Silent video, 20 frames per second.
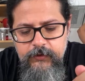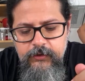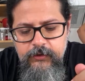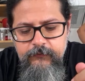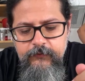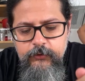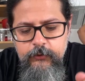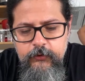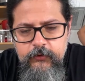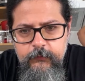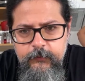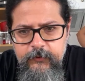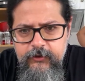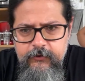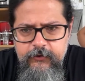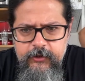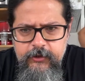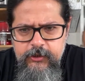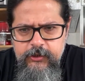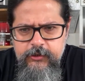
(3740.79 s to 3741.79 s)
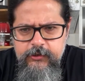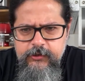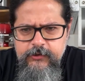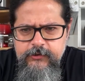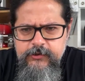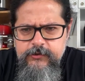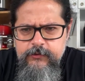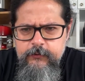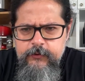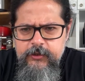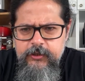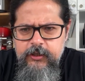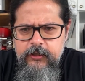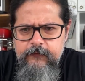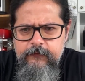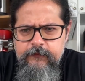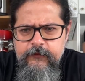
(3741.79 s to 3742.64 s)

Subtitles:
Even though it's been reheated, just look at that